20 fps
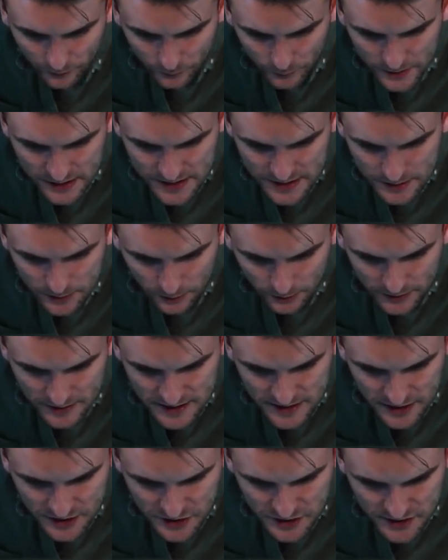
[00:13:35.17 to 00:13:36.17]
we see
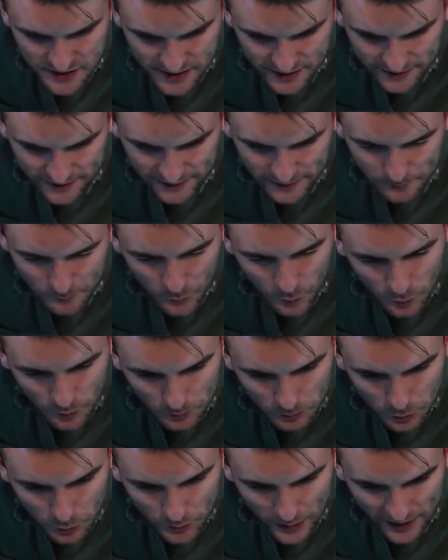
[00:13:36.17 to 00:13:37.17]
organizations taking a
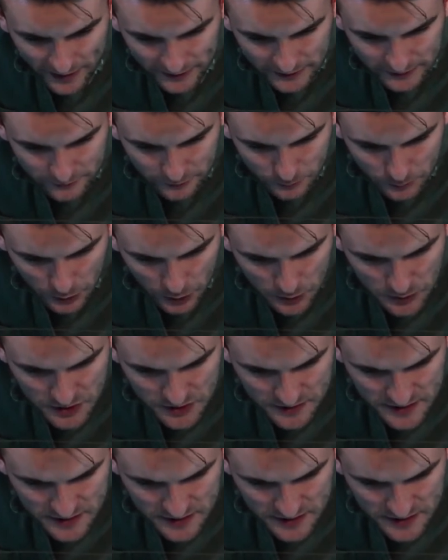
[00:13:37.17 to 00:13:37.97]
more proactive approach.